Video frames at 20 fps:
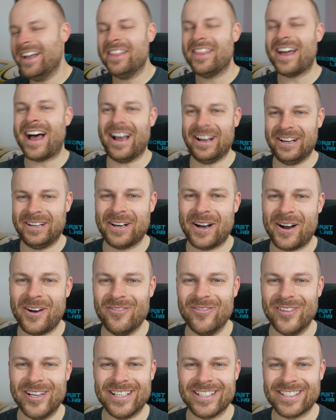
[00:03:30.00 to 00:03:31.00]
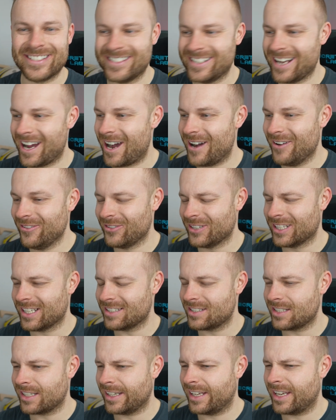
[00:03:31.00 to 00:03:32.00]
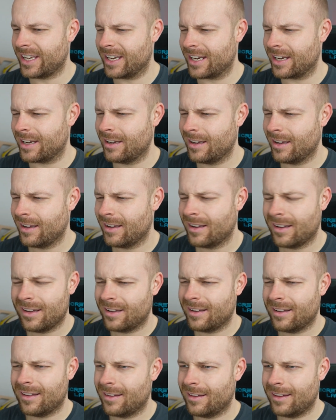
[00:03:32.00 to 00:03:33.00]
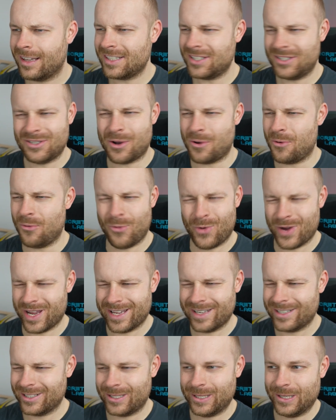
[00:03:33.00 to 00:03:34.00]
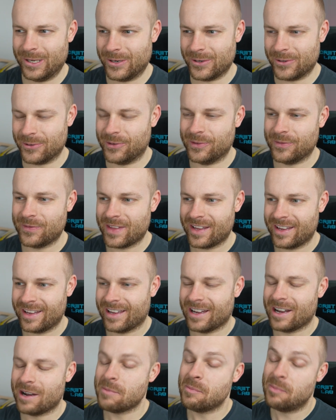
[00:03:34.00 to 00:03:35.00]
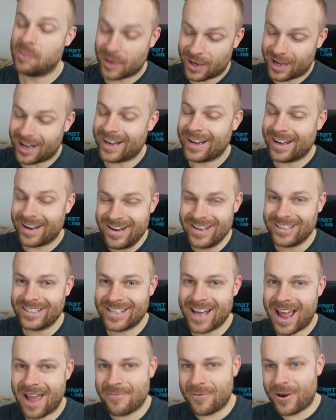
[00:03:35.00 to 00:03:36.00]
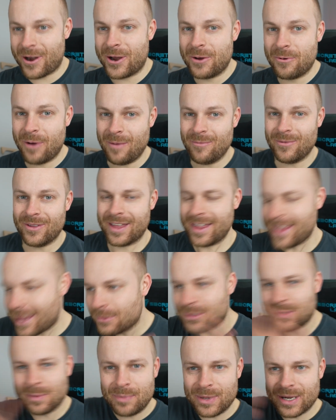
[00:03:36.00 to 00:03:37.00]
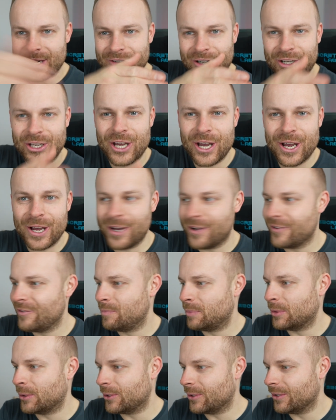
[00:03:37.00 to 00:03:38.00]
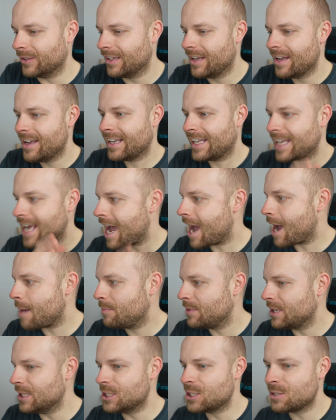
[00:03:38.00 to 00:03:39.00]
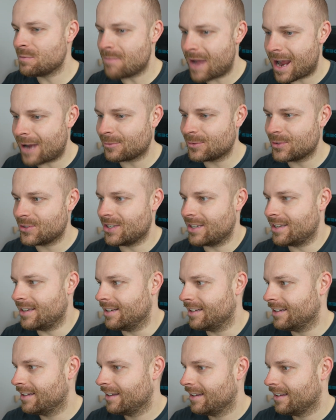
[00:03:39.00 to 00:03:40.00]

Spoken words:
That got me to start off with us thinking, that's not weird at all. But I understand where he went with it. That was a bit of a curveball. Cabbage Mountain.